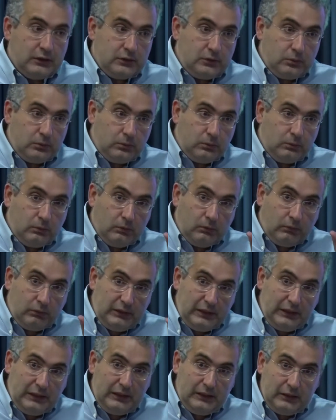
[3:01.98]
to
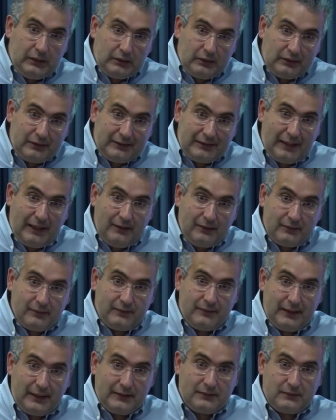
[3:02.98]
really get
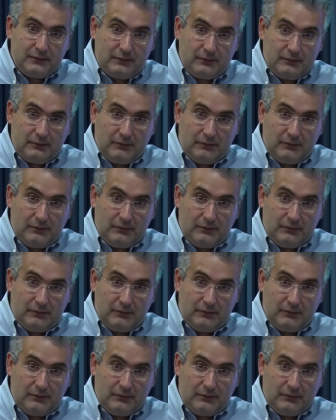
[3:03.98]
that